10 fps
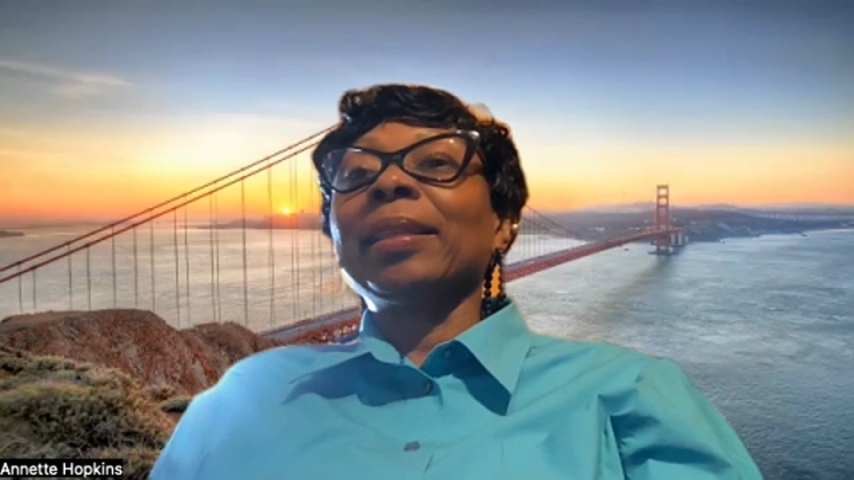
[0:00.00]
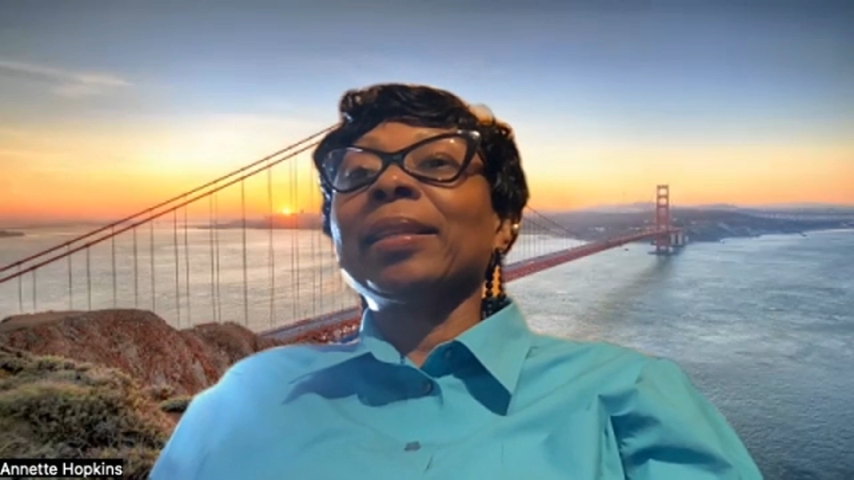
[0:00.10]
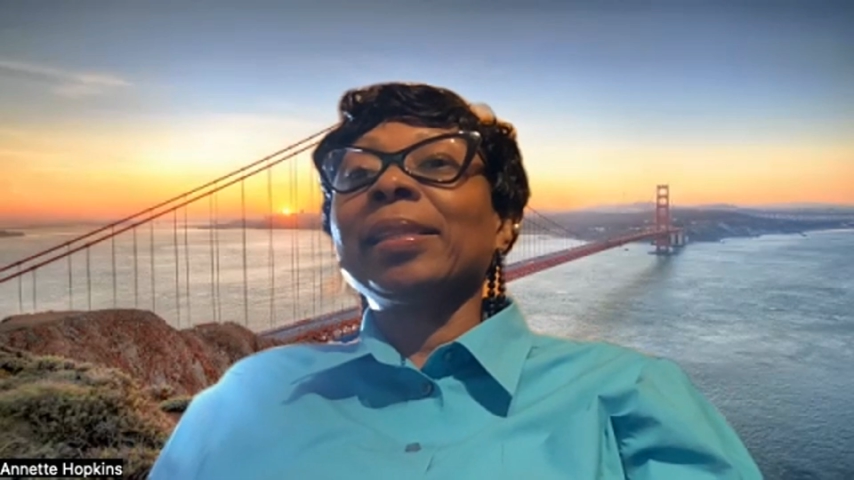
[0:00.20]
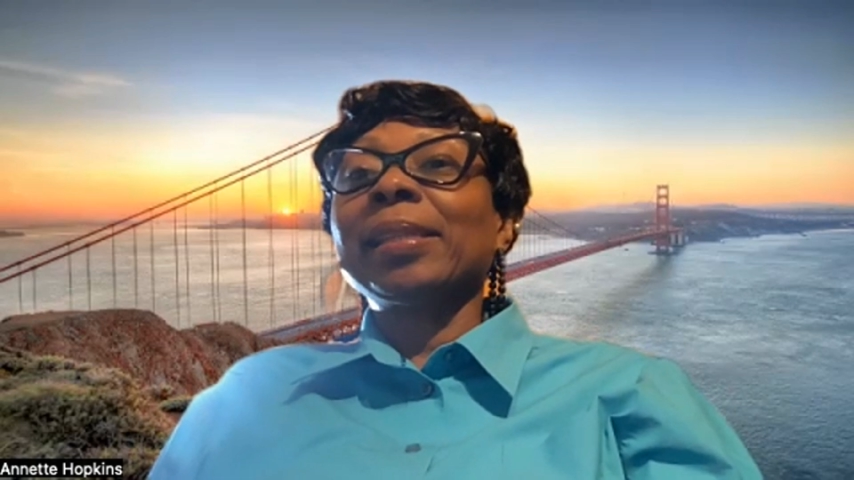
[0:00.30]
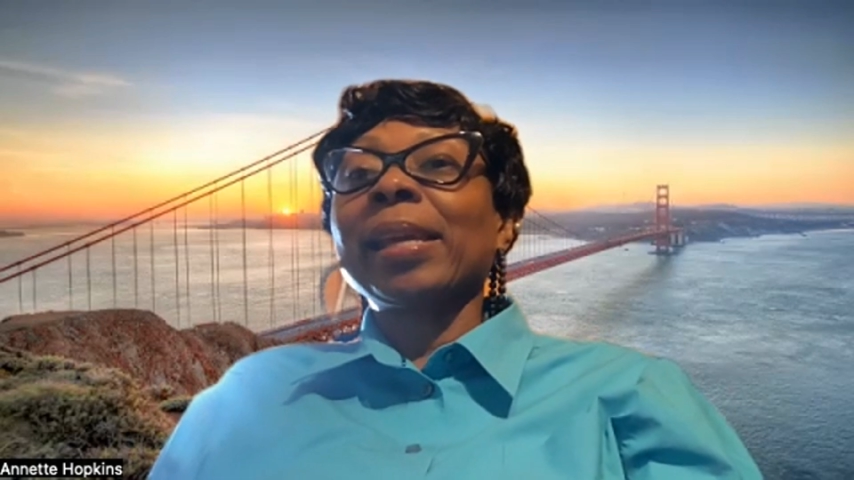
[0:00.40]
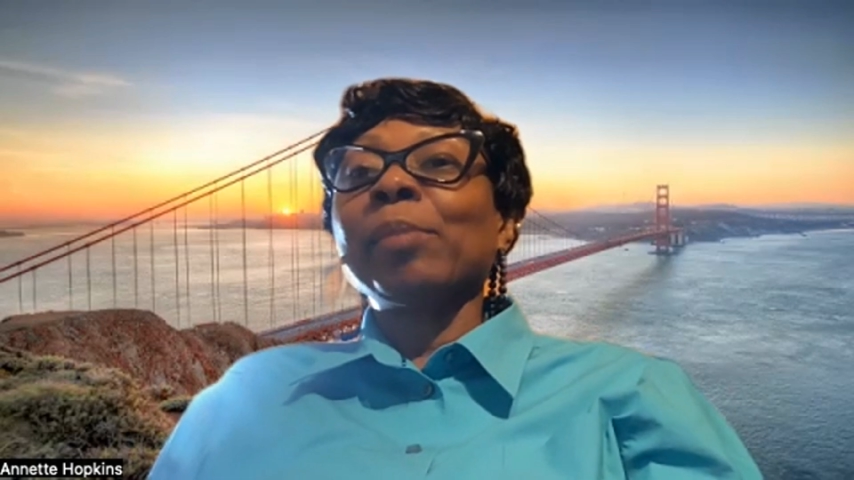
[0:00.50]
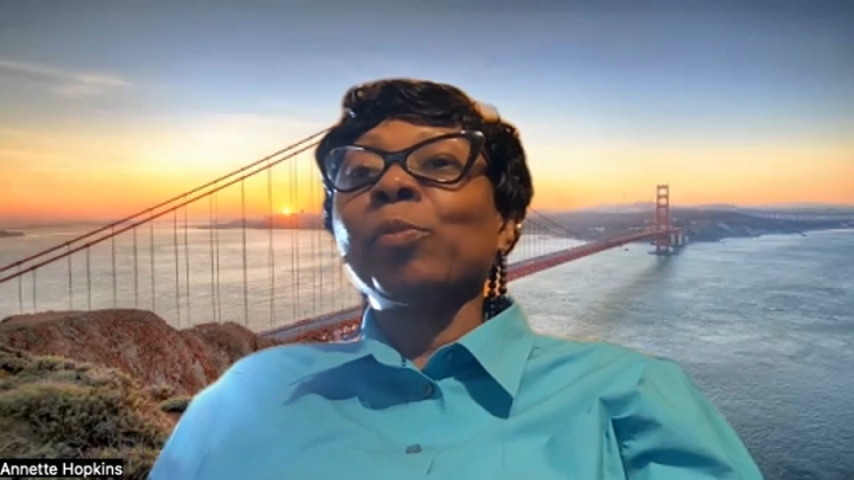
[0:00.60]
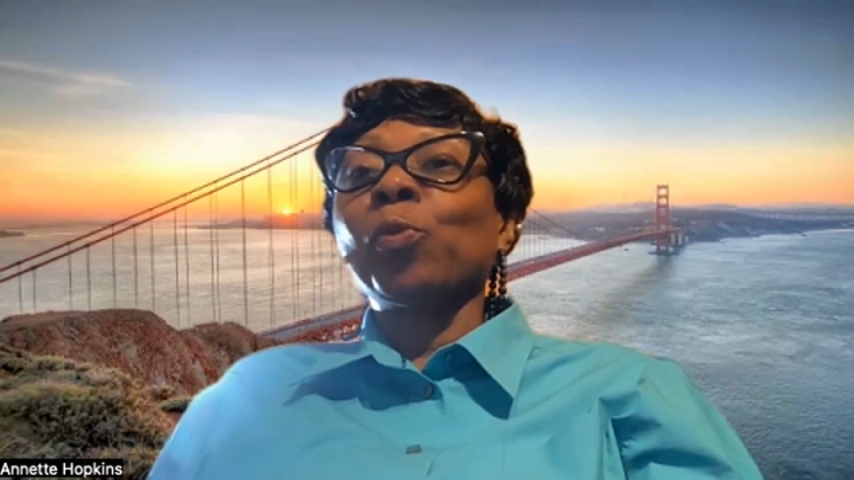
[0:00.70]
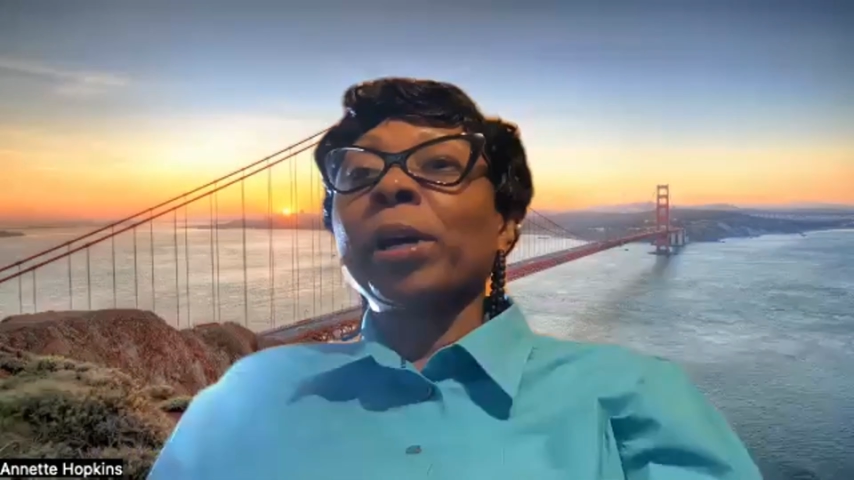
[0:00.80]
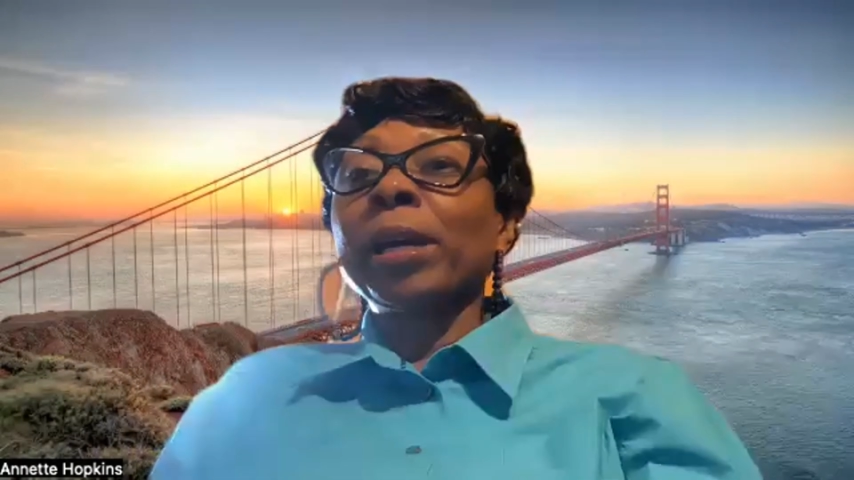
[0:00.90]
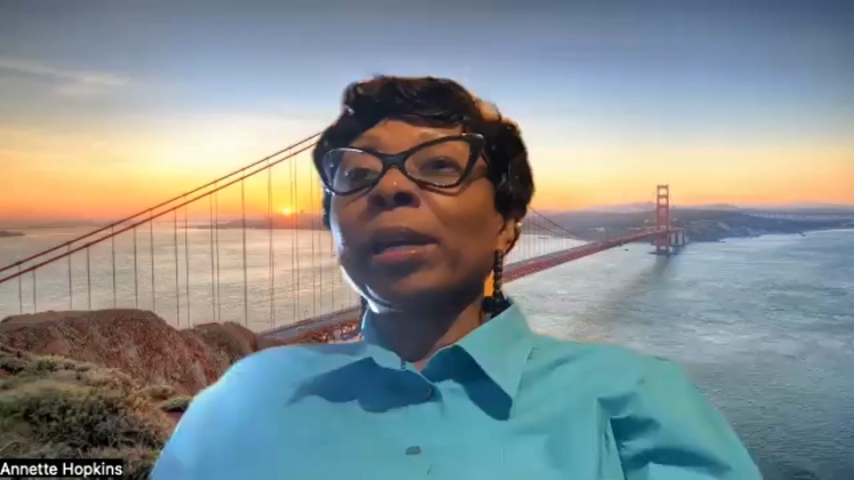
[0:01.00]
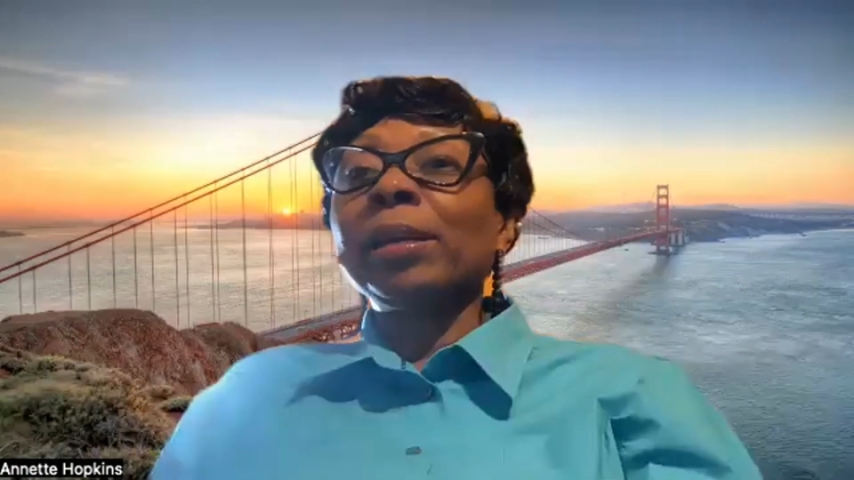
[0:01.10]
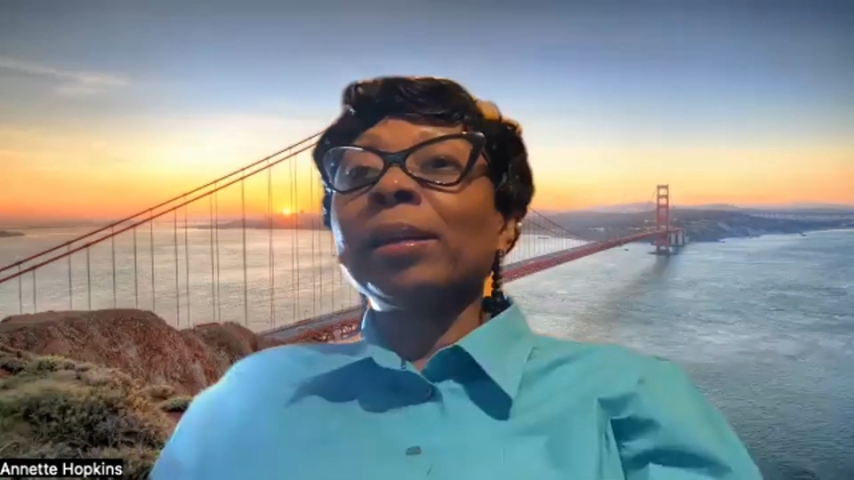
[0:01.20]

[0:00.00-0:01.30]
the same way,